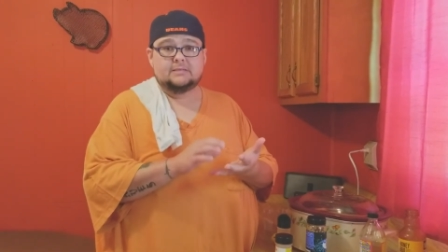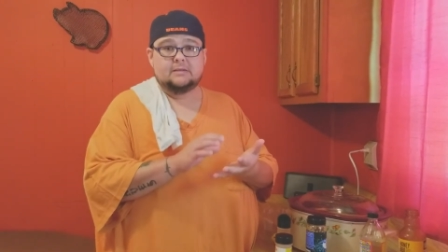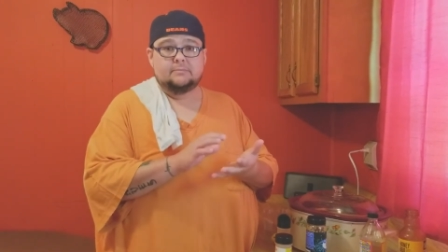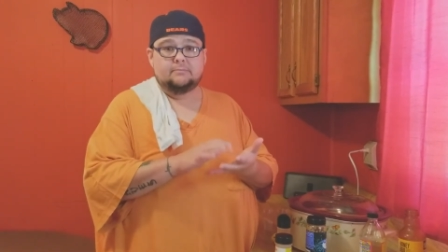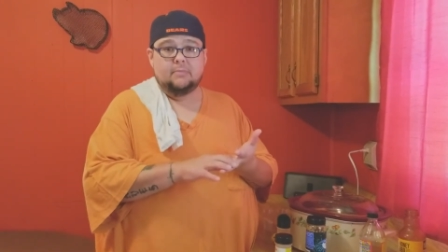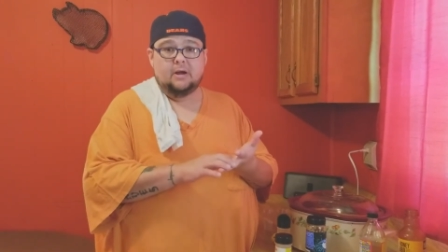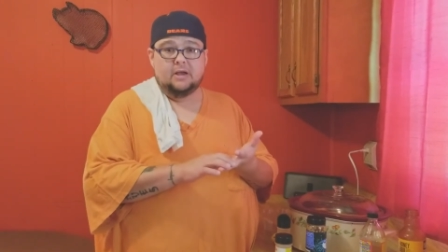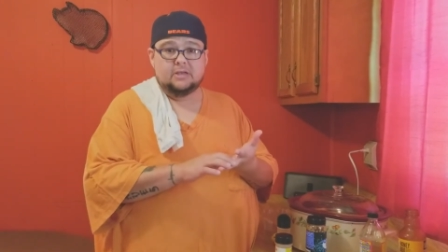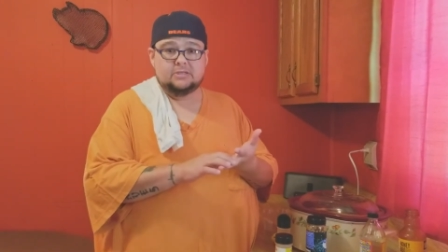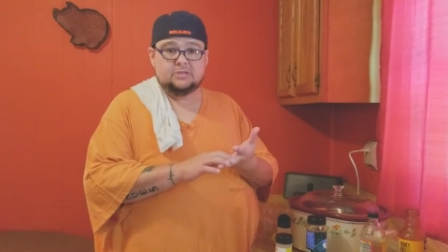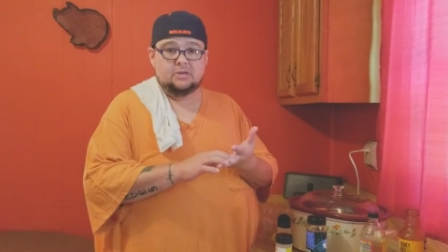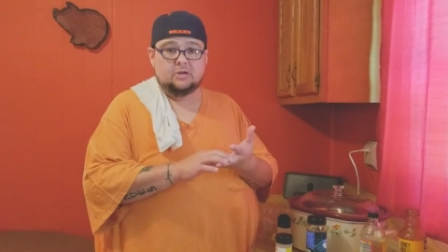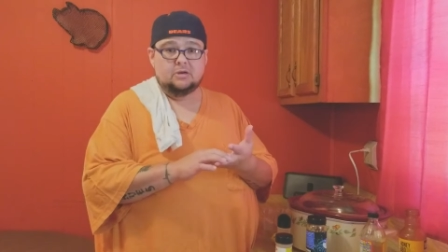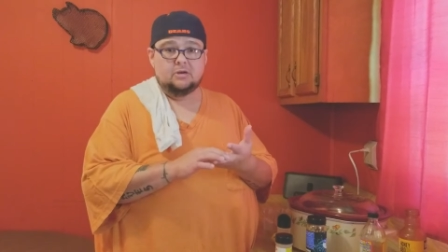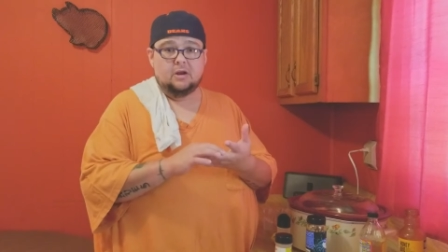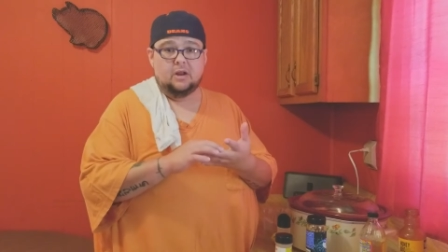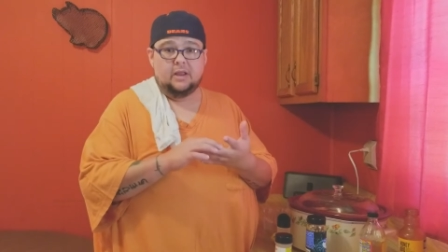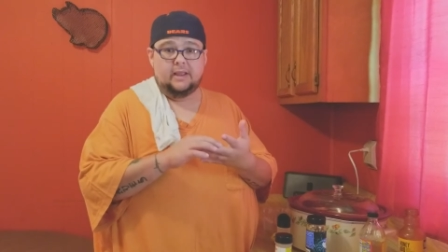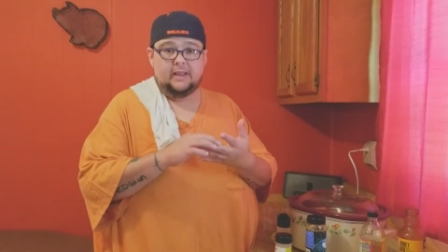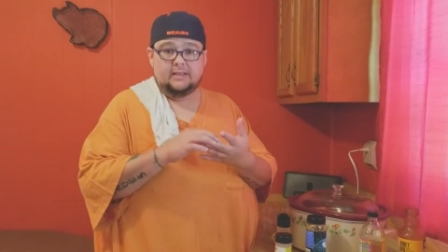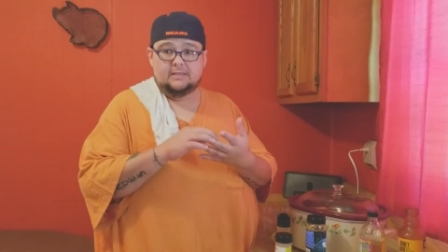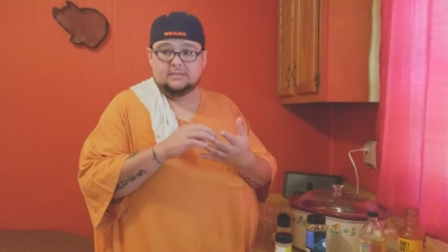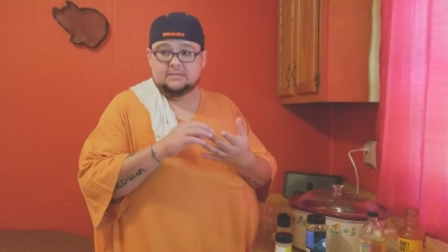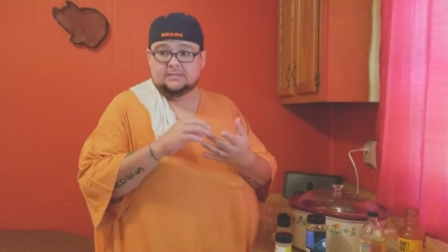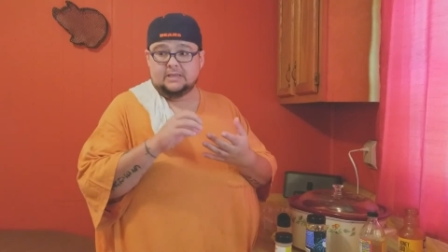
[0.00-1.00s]
and mustard
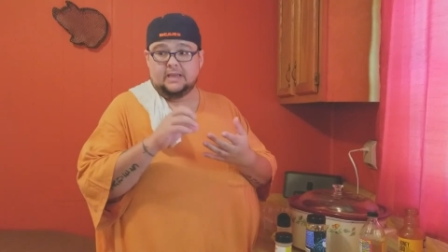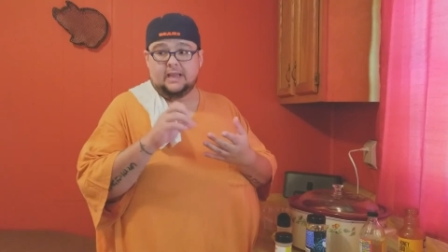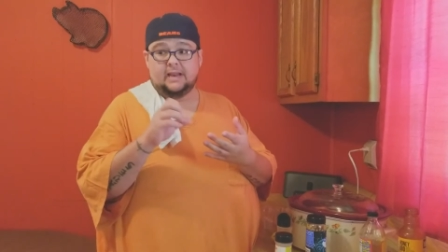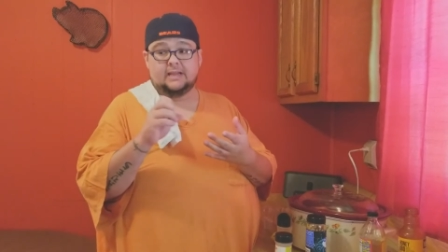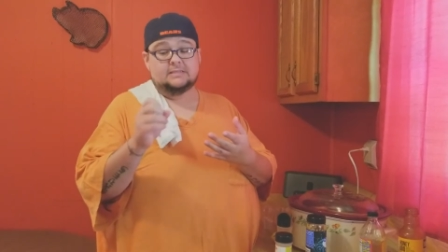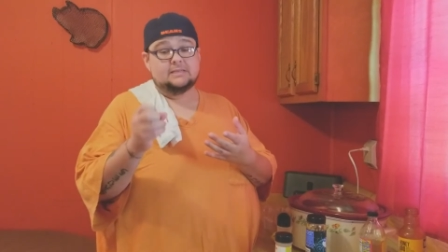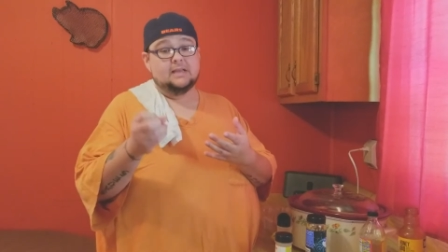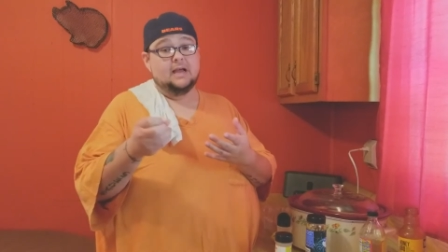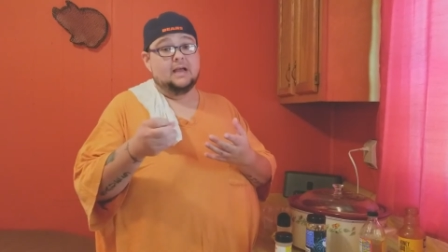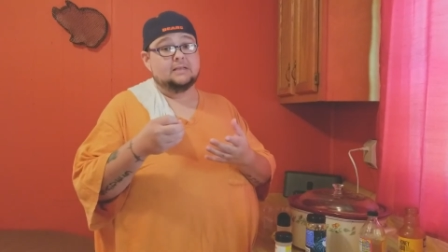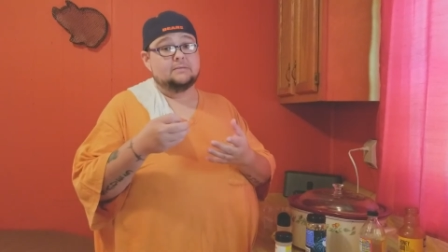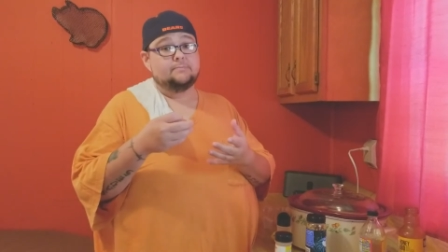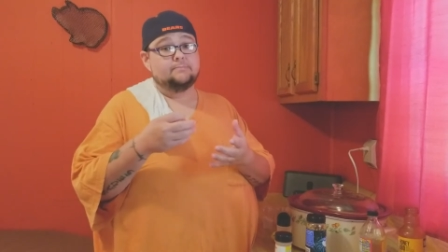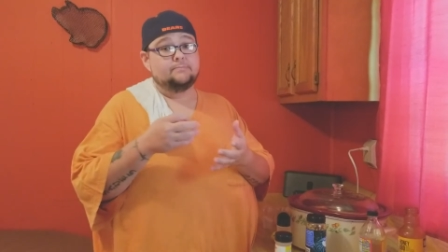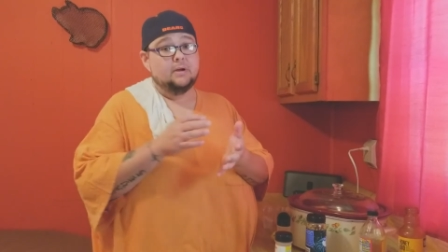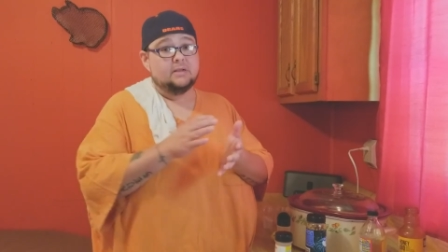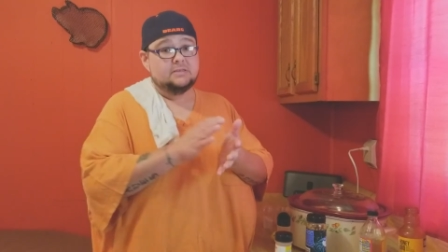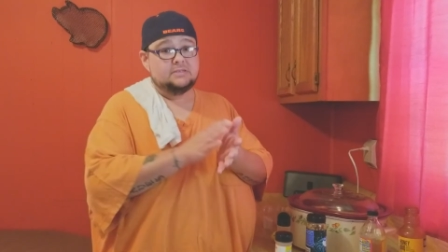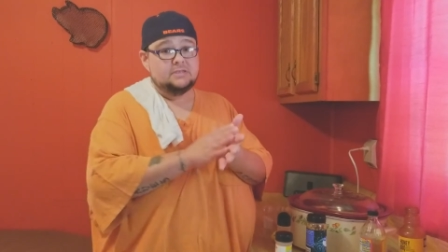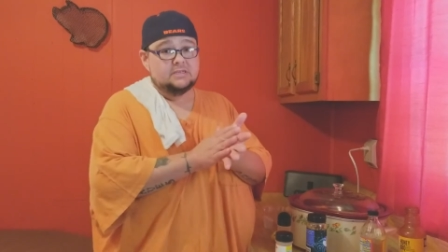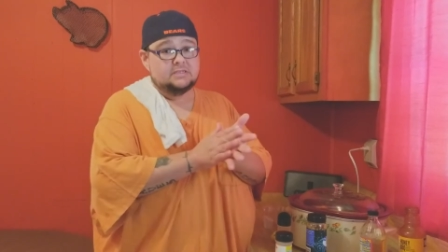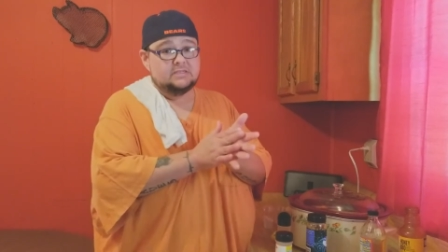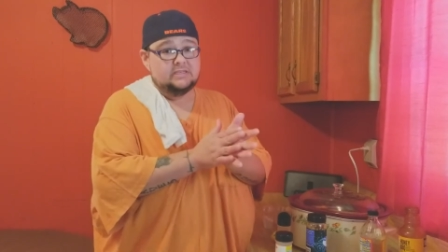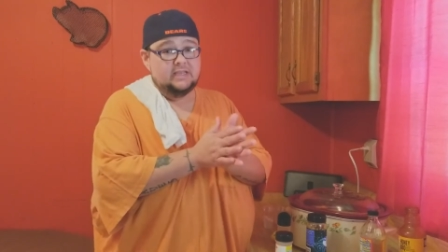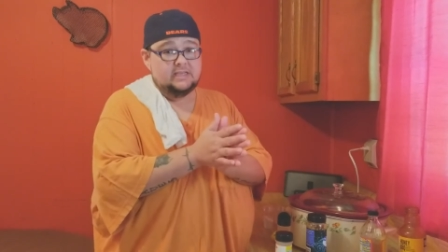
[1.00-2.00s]
greens, and it's got a
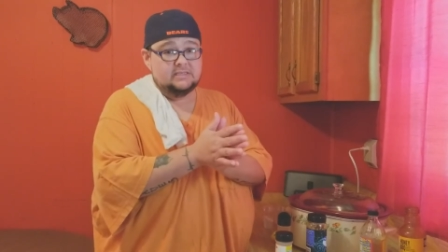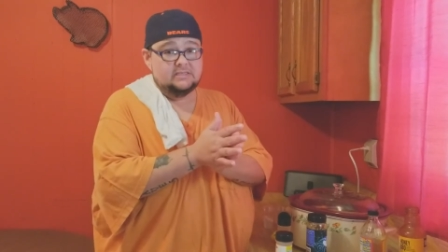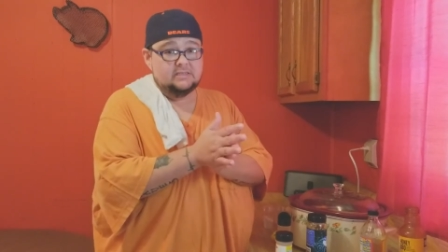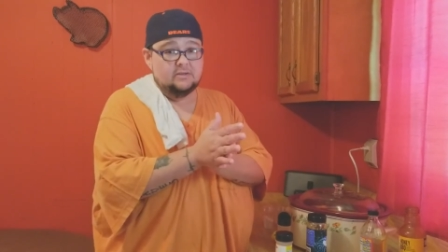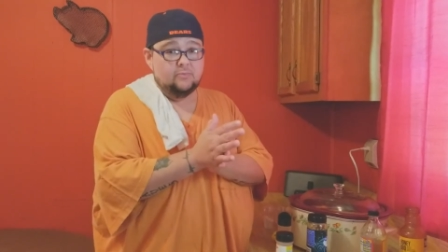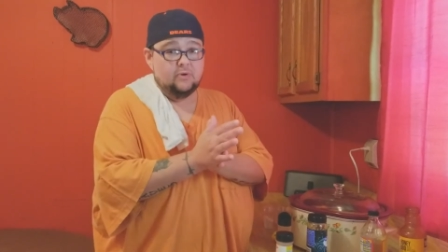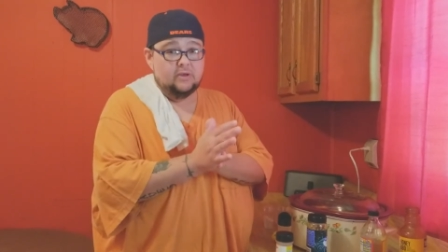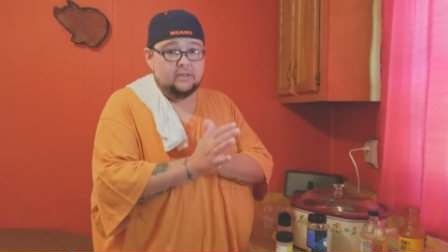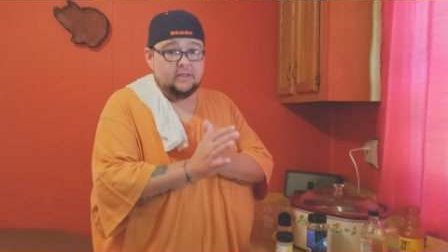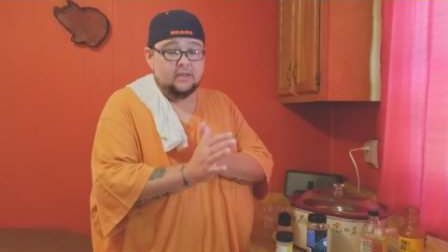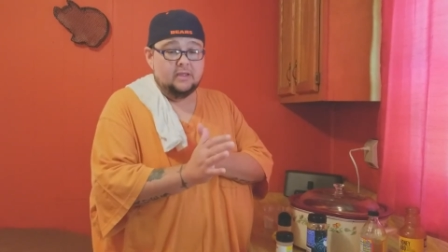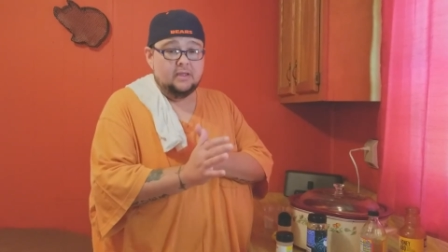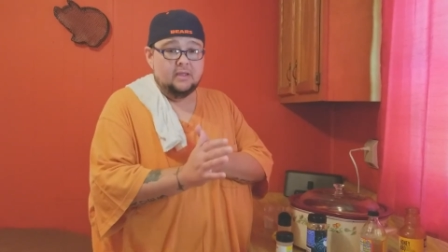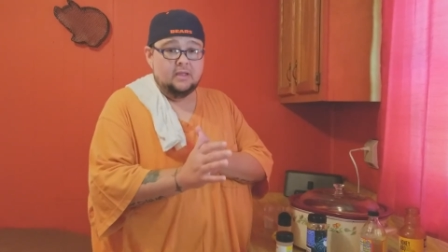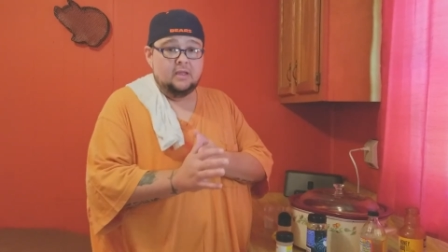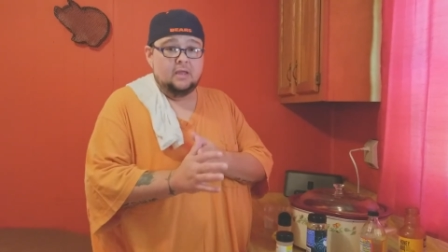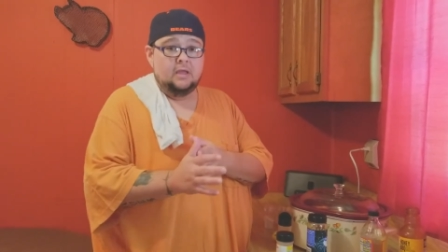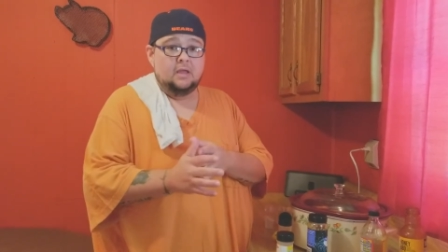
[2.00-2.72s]
bunch of seasoning with it.